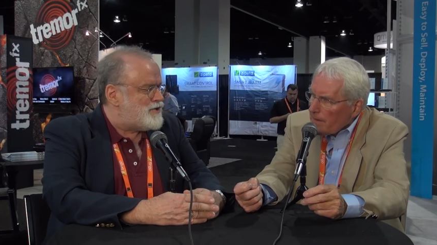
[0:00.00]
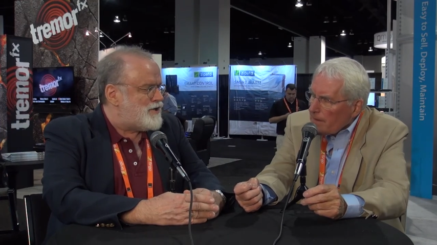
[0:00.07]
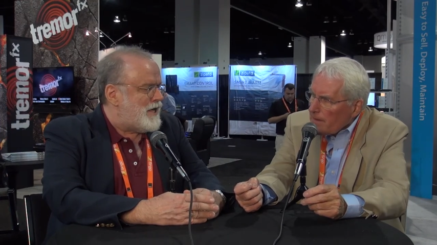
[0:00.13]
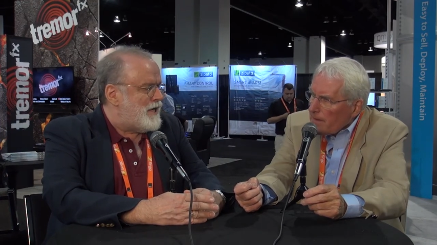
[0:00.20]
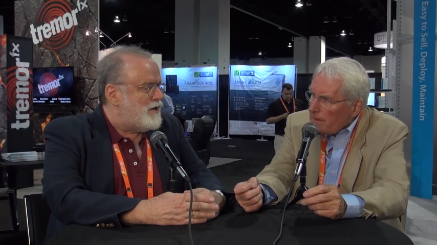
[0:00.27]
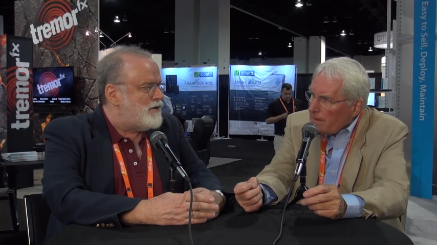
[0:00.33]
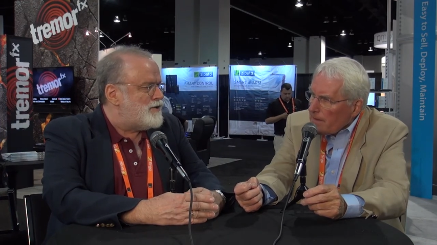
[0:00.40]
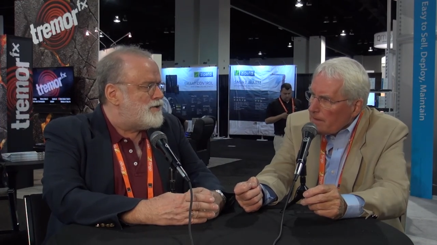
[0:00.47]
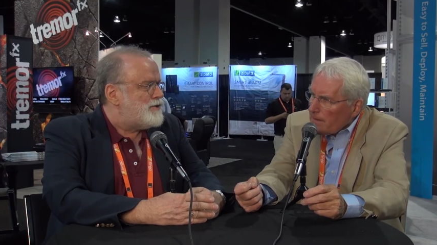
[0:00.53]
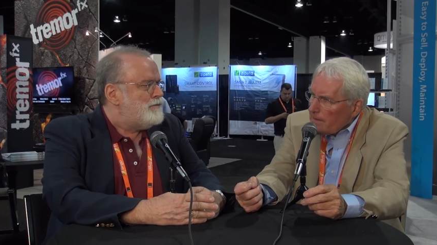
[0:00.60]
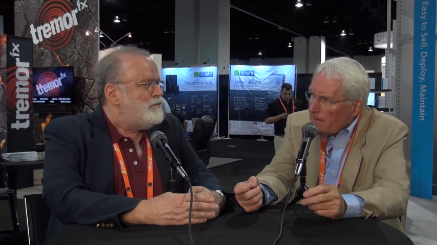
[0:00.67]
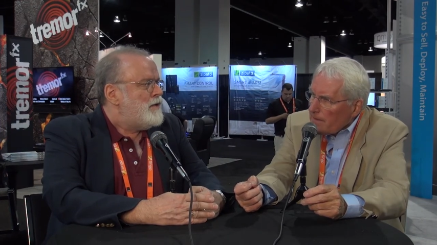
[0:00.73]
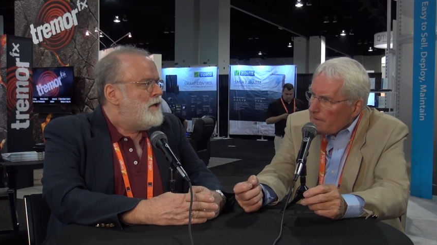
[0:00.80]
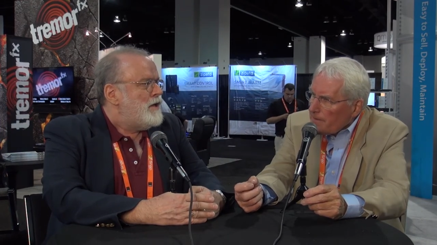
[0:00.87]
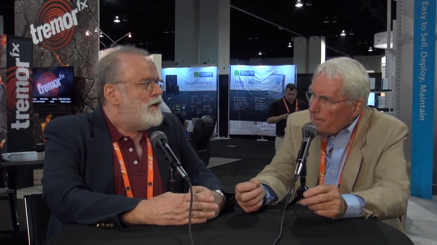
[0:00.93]
Speaker 1: sales.
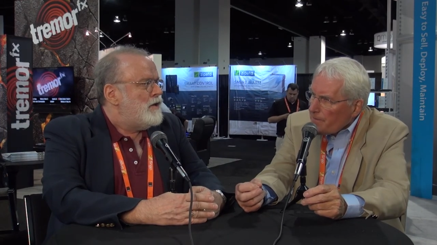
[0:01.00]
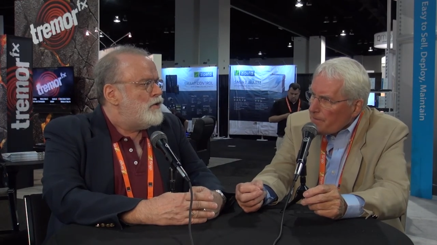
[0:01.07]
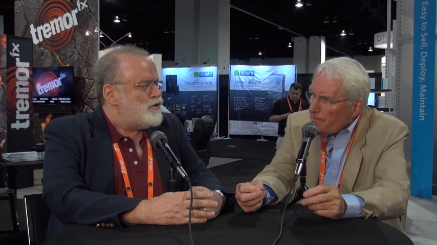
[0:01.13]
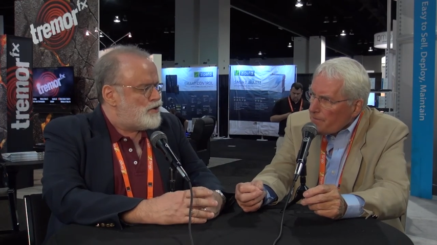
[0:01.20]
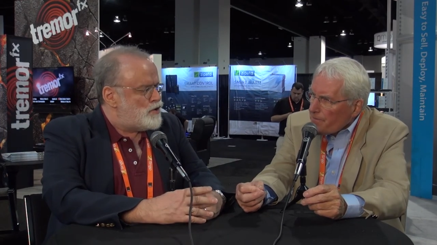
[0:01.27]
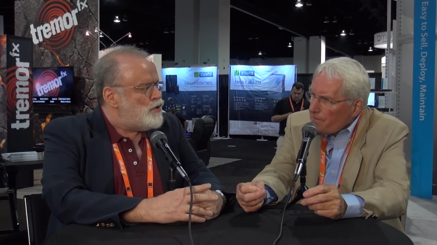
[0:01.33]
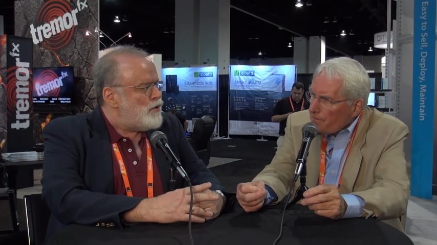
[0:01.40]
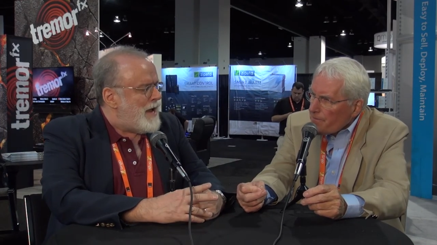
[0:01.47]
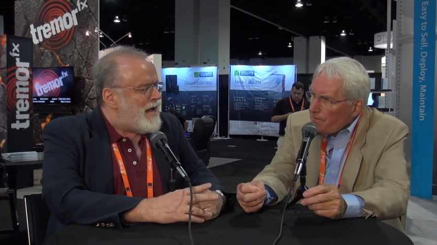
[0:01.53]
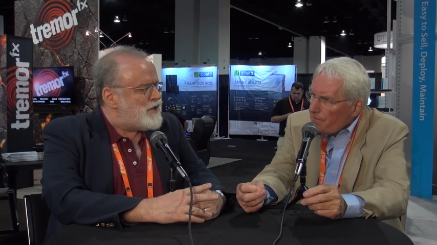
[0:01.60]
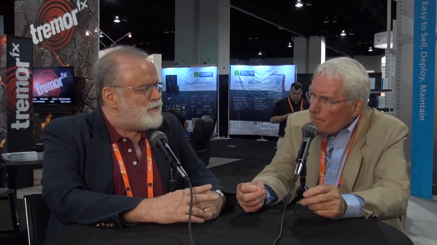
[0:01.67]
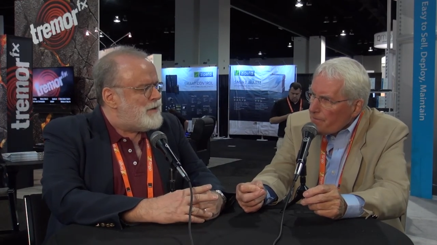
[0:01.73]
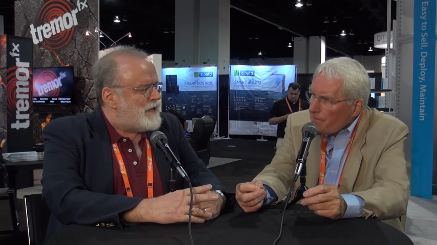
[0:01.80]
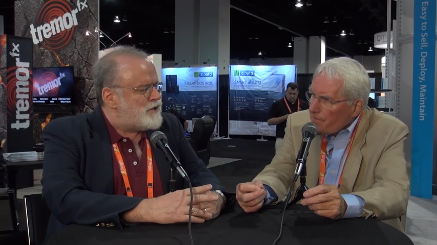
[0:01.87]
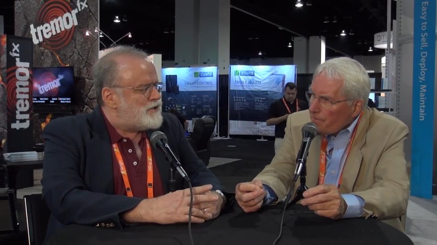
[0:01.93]
There's two
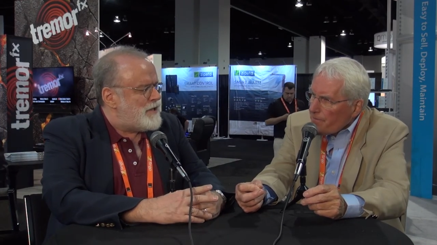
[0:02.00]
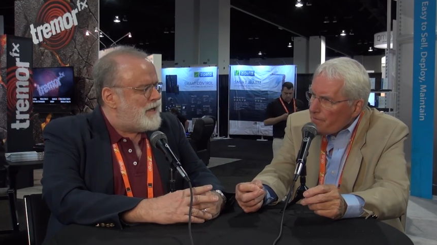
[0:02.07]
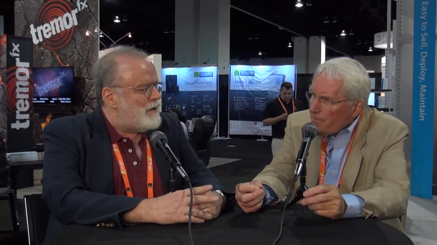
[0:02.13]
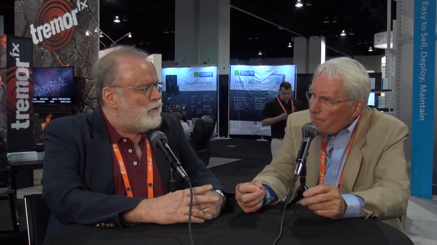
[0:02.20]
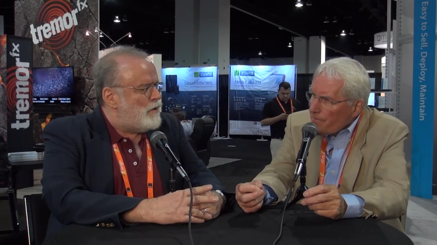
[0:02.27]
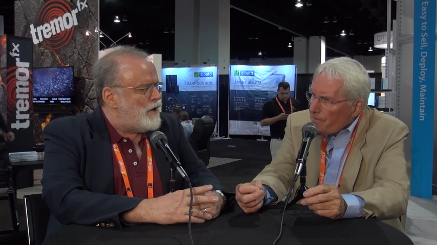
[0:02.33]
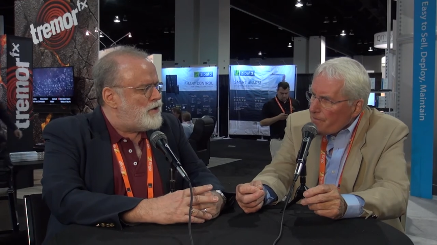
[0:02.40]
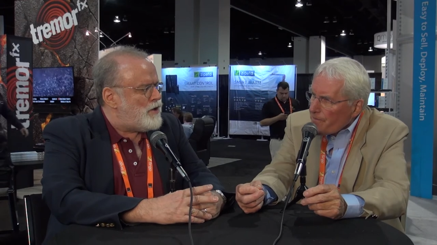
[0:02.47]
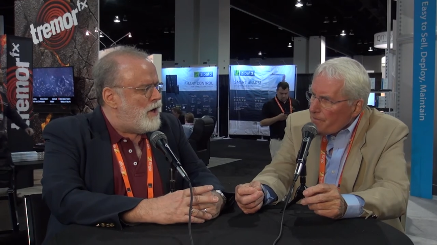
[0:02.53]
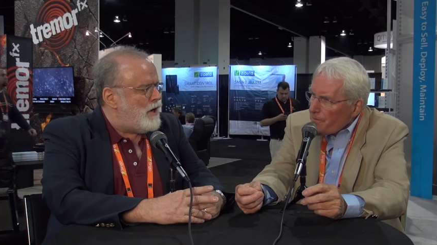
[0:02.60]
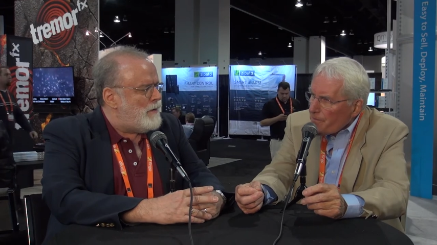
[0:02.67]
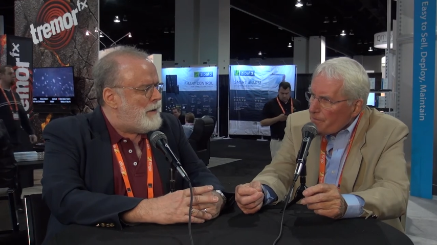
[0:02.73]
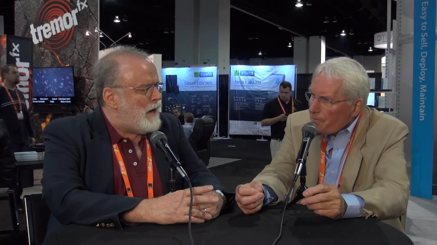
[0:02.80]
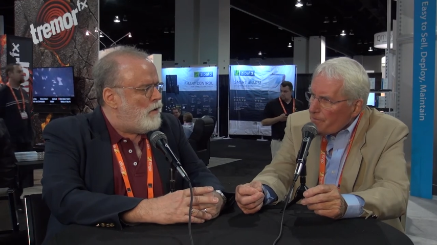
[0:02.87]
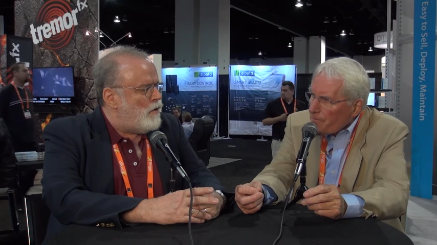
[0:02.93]
aspects that I want to talk
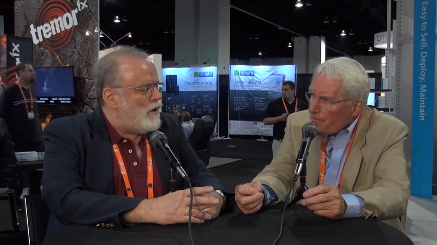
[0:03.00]
about.